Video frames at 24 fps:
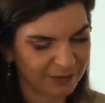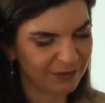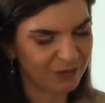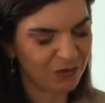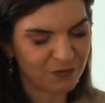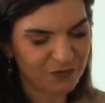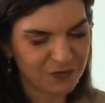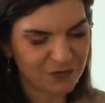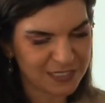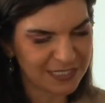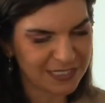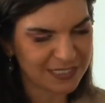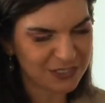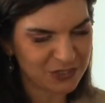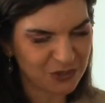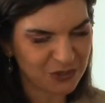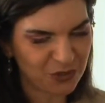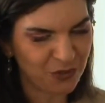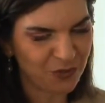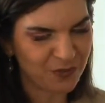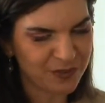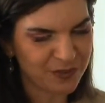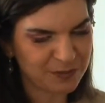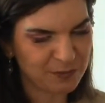Obviously, it's not
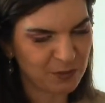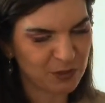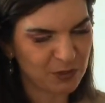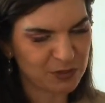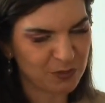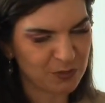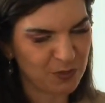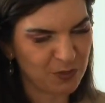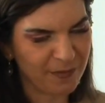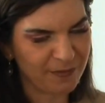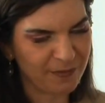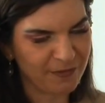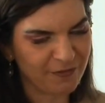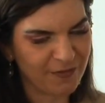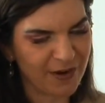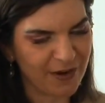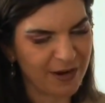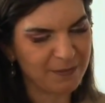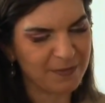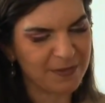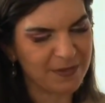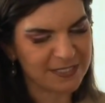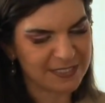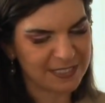always possible when we're
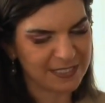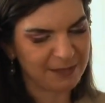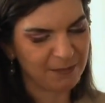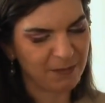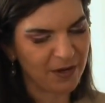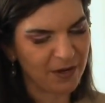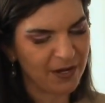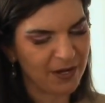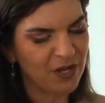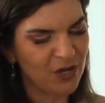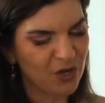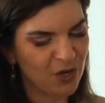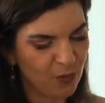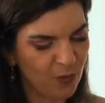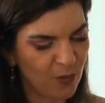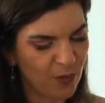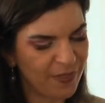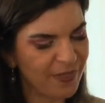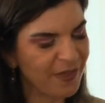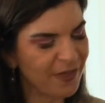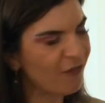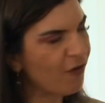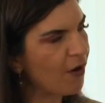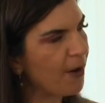very busy, but
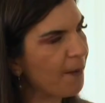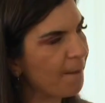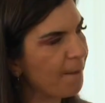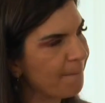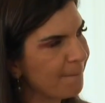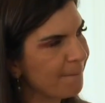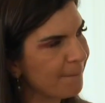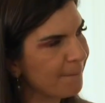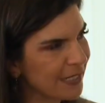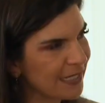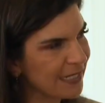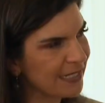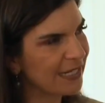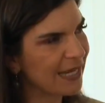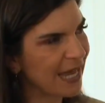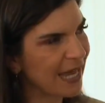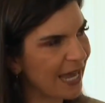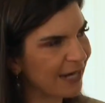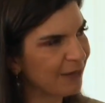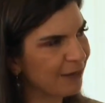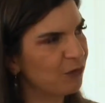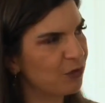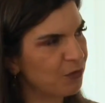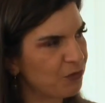when there are
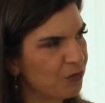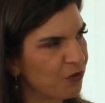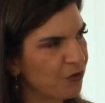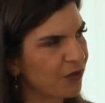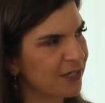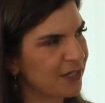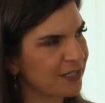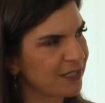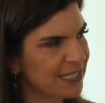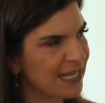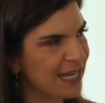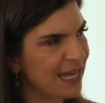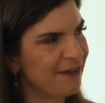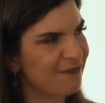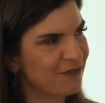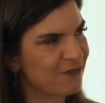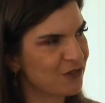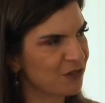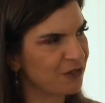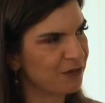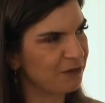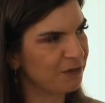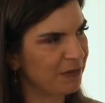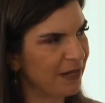animal products left
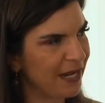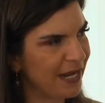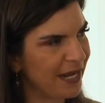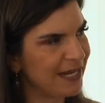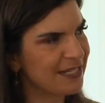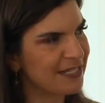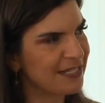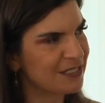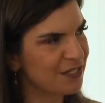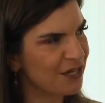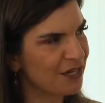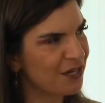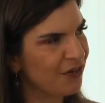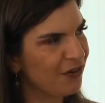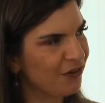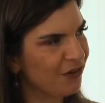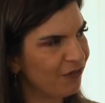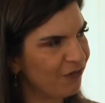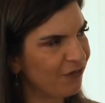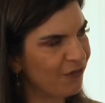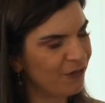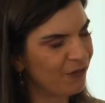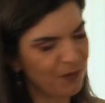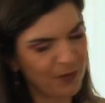on a plate,
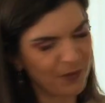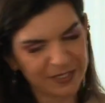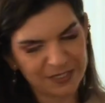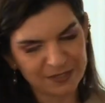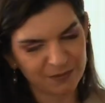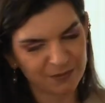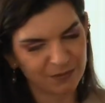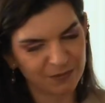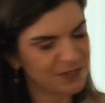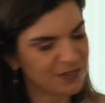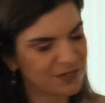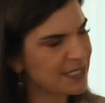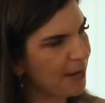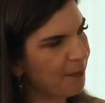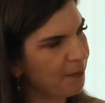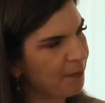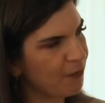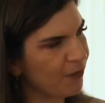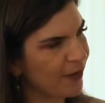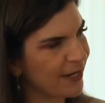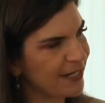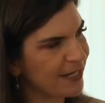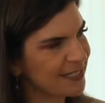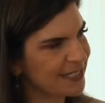we
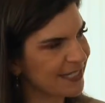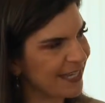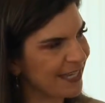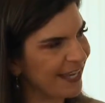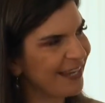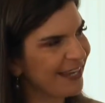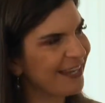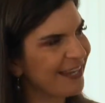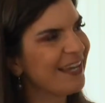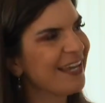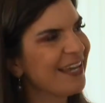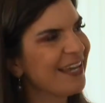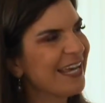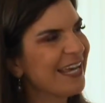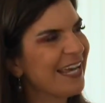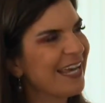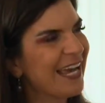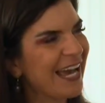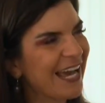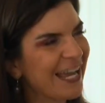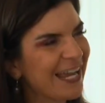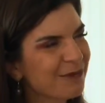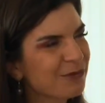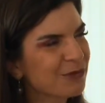separate it.
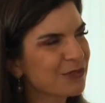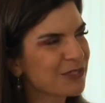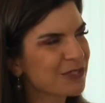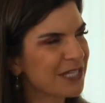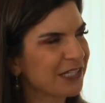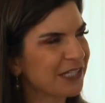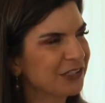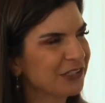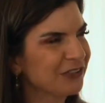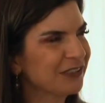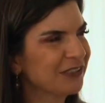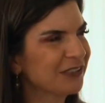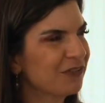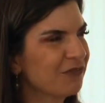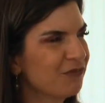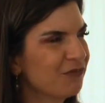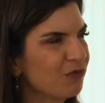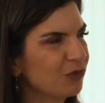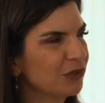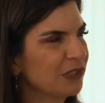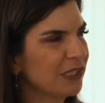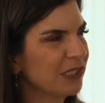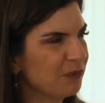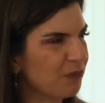Animal sanctuaries,
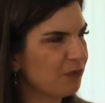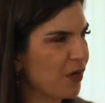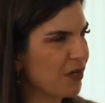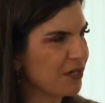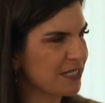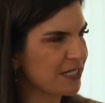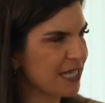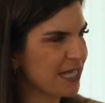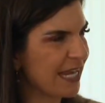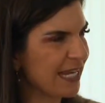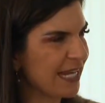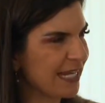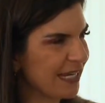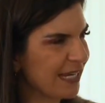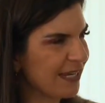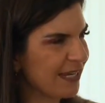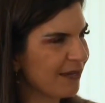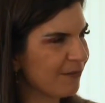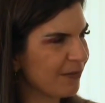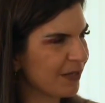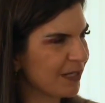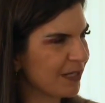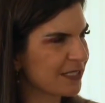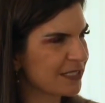unfortunately, won't take
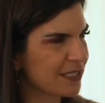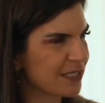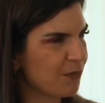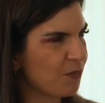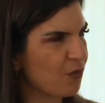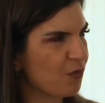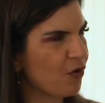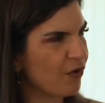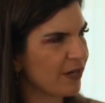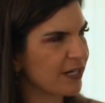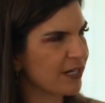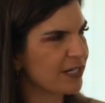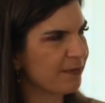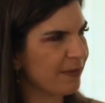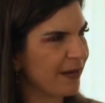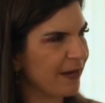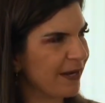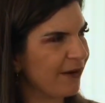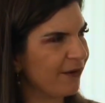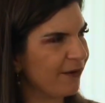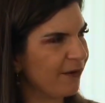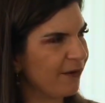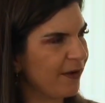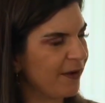it because they're worried
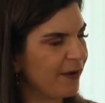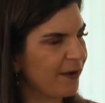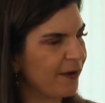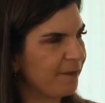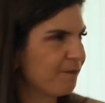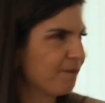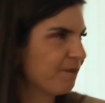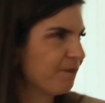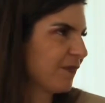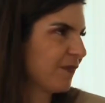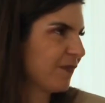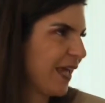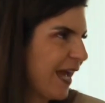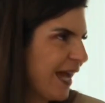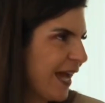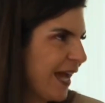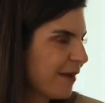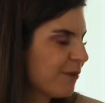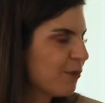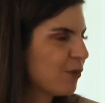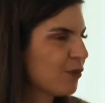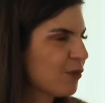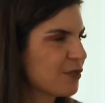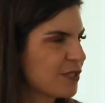about the
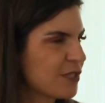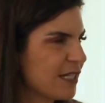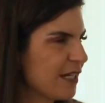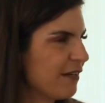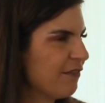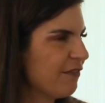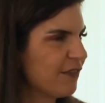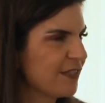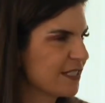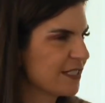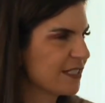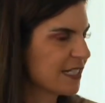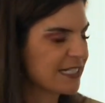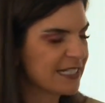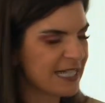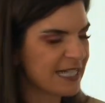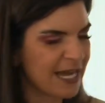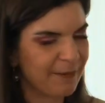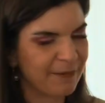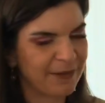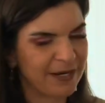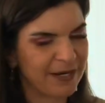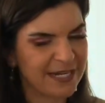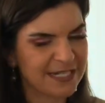animals and if it's
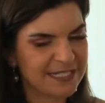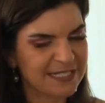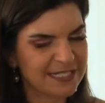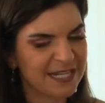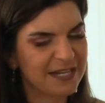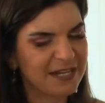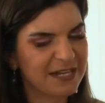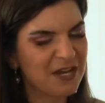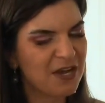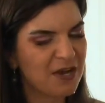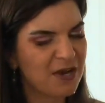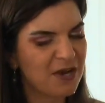contaminated.